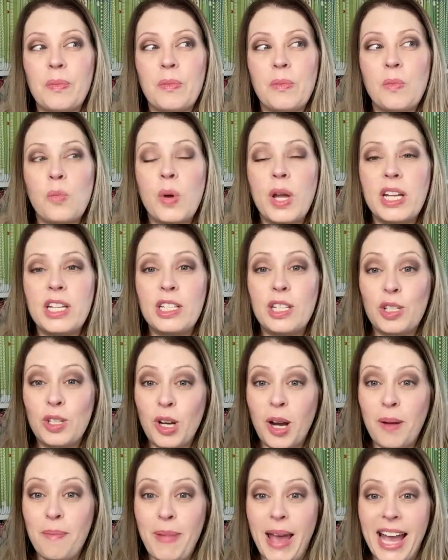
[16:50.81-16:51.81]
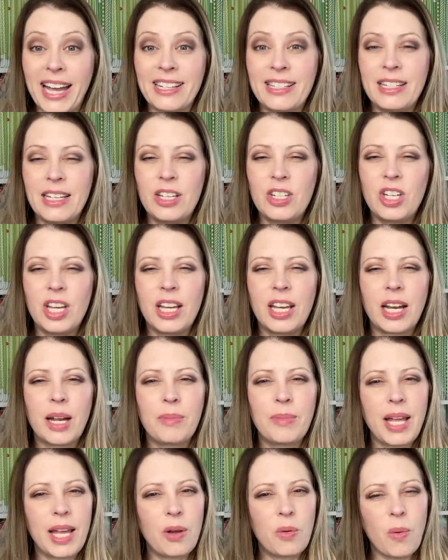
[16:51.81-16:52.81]
went to start back stitching and
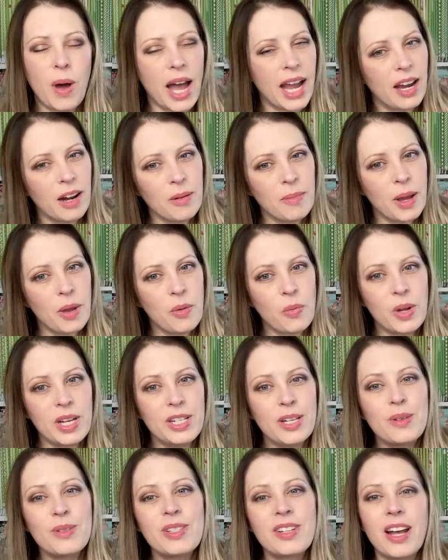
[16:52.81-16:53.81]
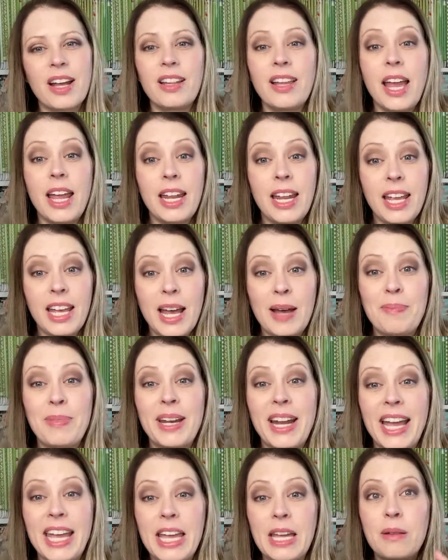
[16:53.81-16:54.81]
I'm like, why are my windows not lining up?
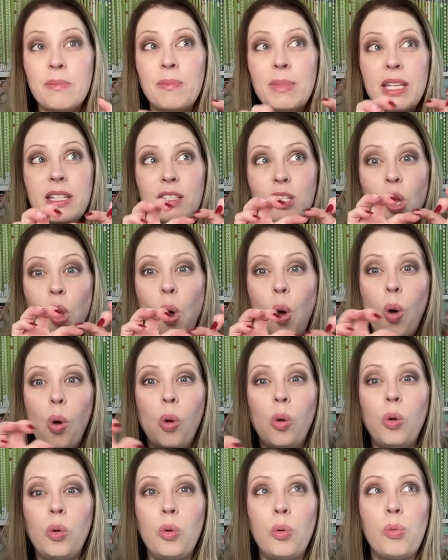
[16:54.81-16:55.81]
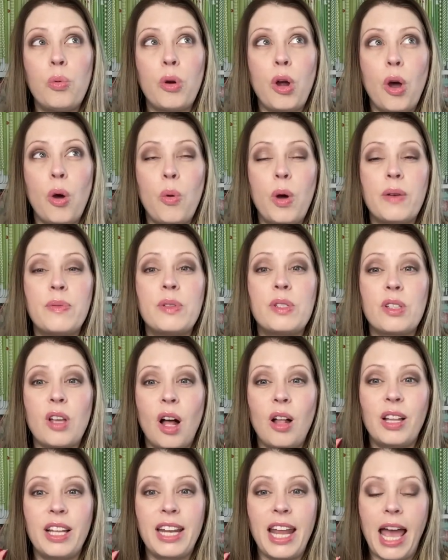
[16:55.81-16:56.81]
And I had missed a whole row of
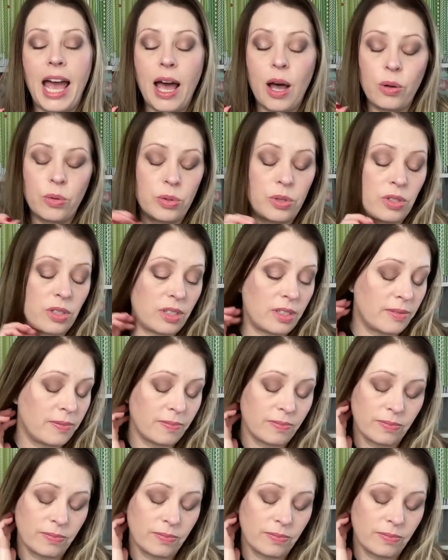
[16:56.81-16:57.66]
solid house.